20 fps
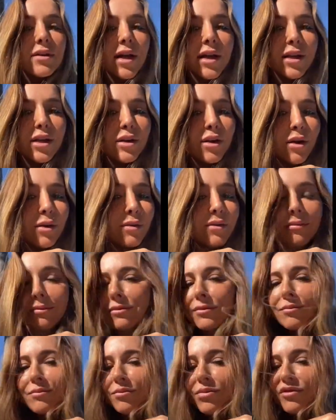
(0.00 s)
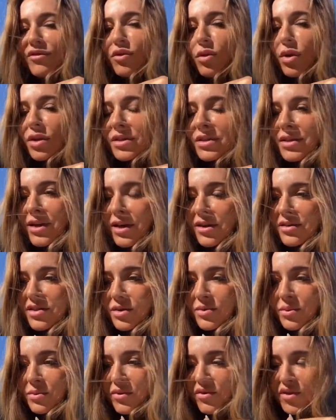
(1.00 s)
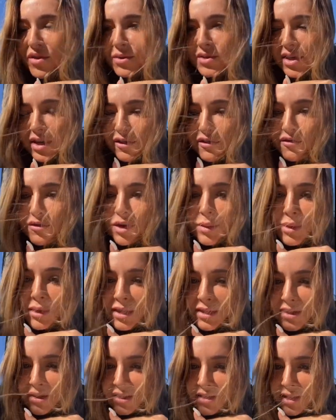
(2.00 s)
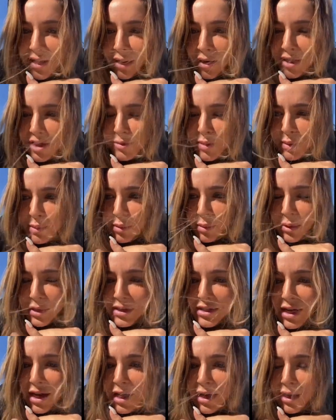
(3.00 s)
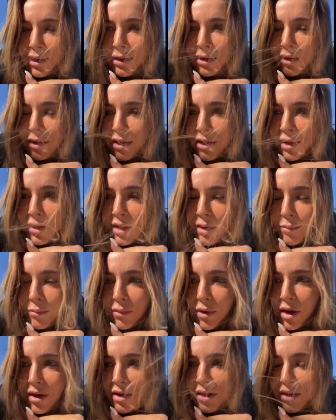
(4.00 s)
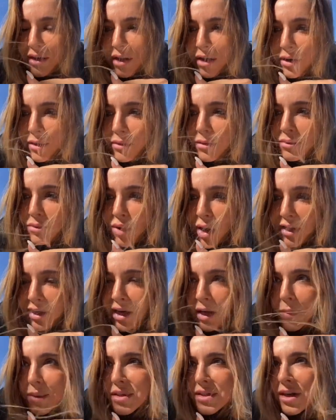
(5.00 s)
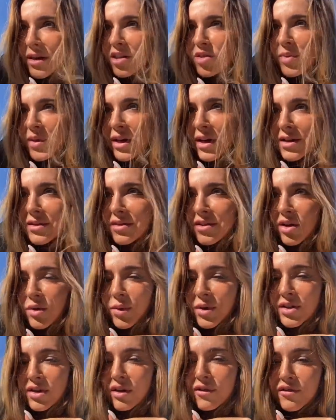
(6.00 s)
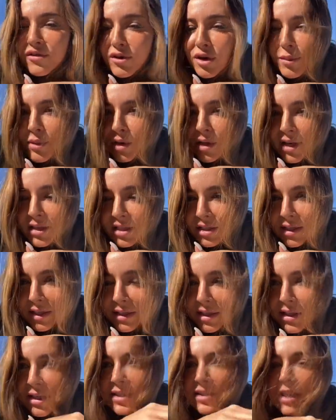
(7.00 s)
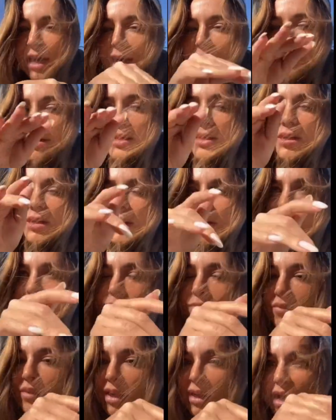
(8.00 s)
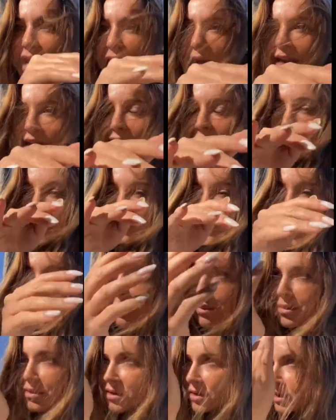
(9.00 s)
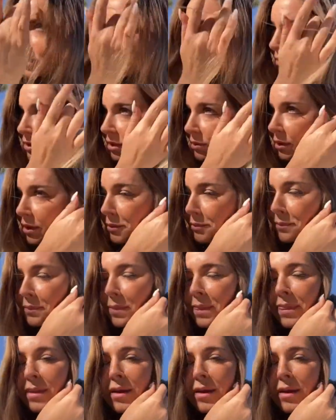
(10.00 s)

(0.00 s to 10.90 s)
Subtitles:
Like, you know, before stairs, before there was like a formula to stairs, people were dying, you know, walking upstairs because there wasn't a formula to like the exact like height and depth. You know what I mean?